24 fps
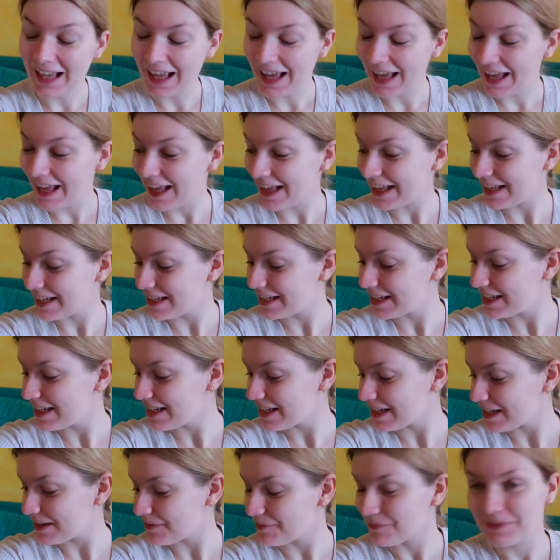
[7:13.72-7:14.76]

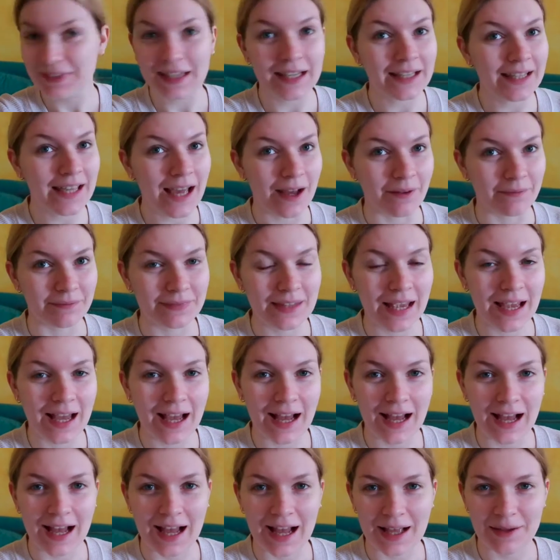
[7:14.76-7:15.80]
And yeah,
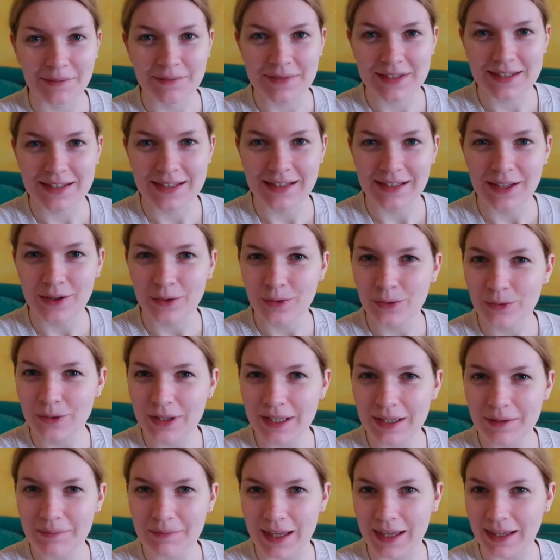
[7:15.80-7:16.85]
I'm
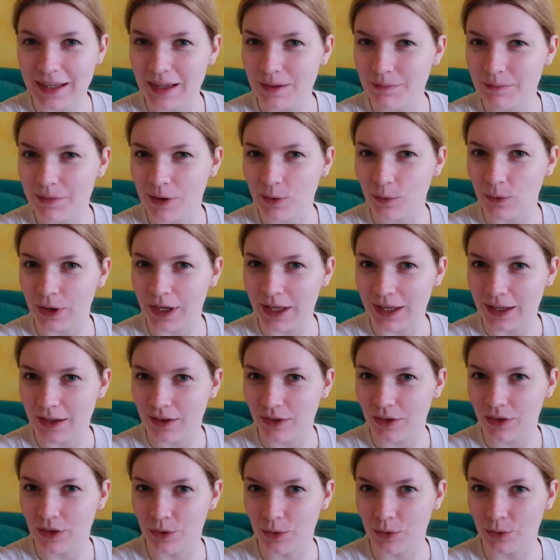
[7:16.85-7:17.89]
slowly making my
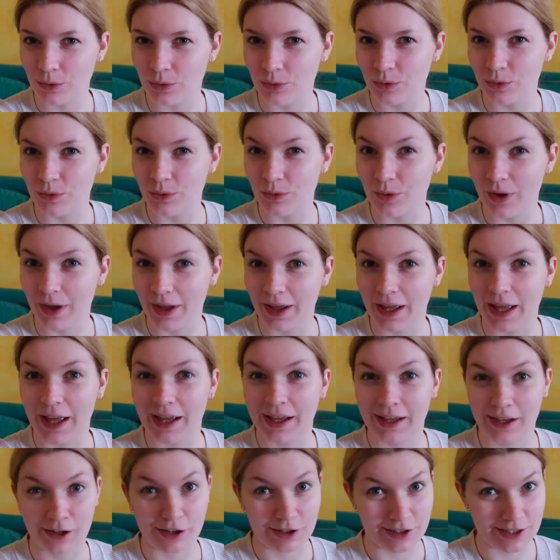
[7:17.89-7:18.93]
way through a
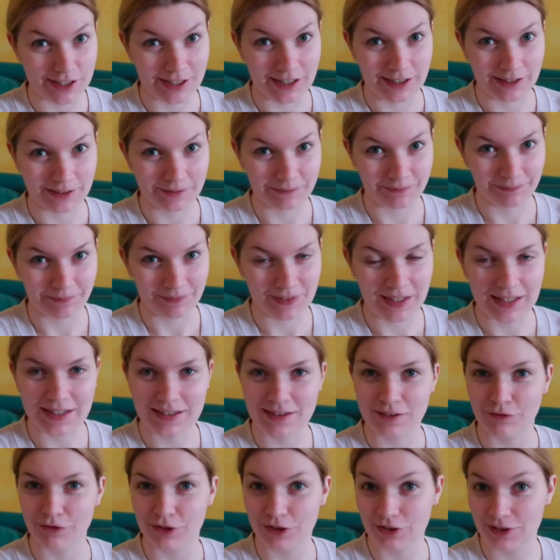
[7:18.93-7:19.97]
cardigan.
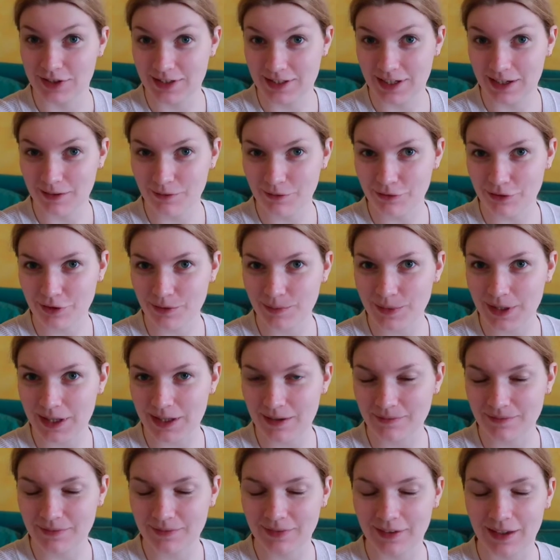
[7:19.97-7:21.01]
It's the first time for
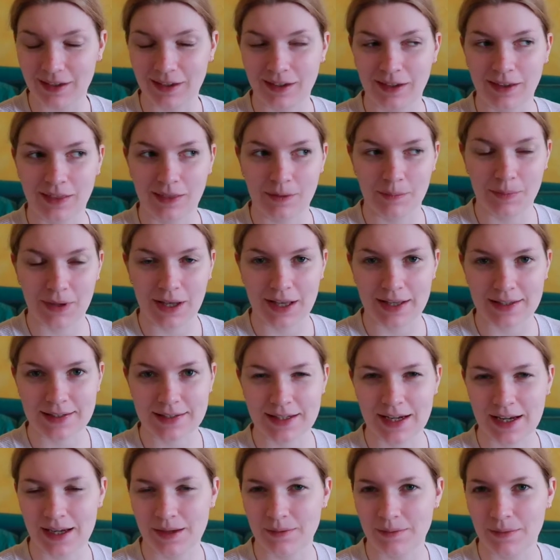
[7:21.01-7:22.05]
me. In the
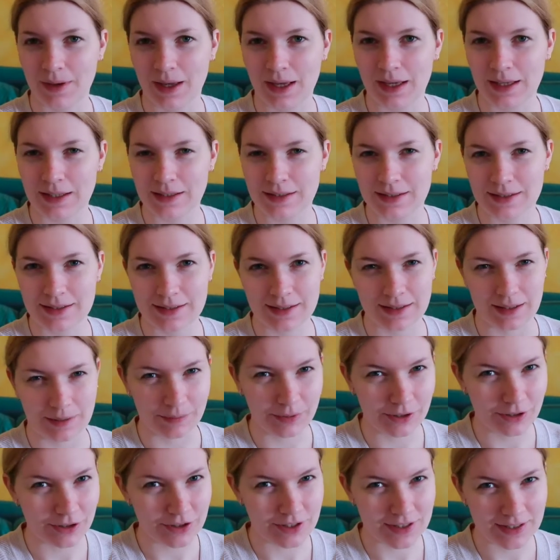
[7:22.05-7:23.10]
past I made
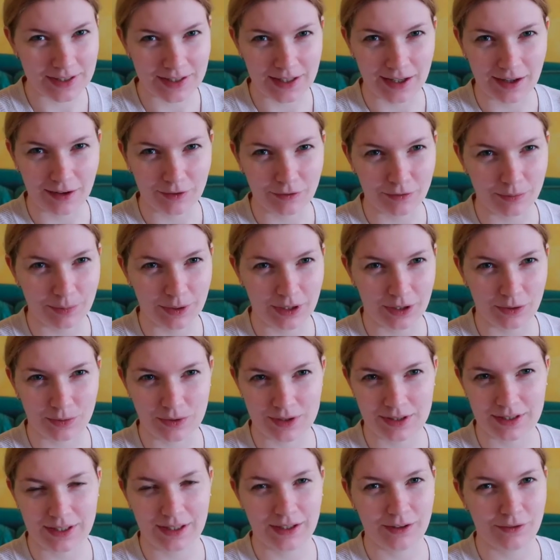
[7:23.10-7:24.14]
simpler stuff, but it
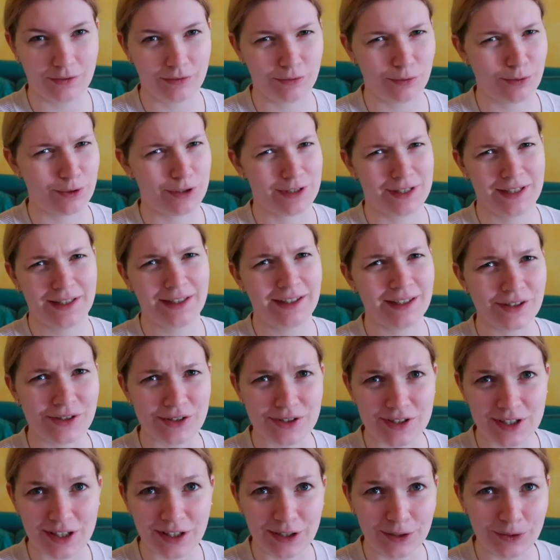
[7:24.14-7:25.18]
was like 14
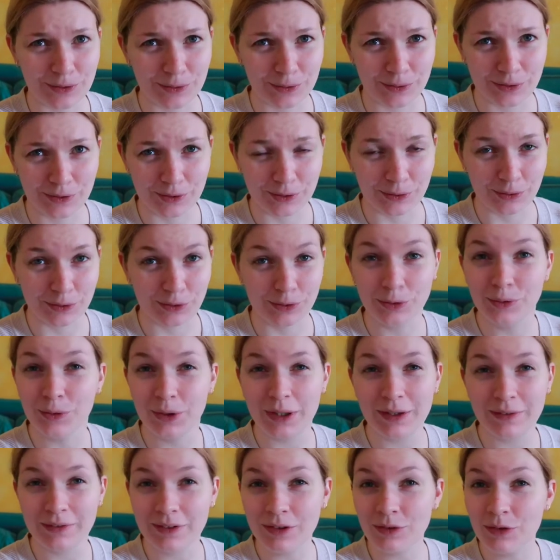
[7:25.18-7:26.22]
years ago, so
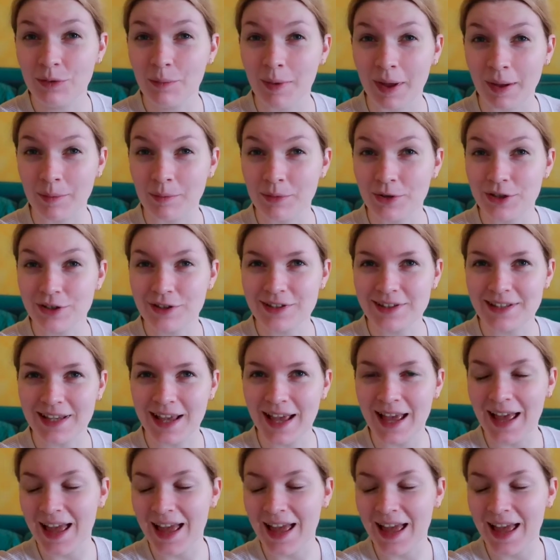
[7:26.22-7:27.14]
who even remembers?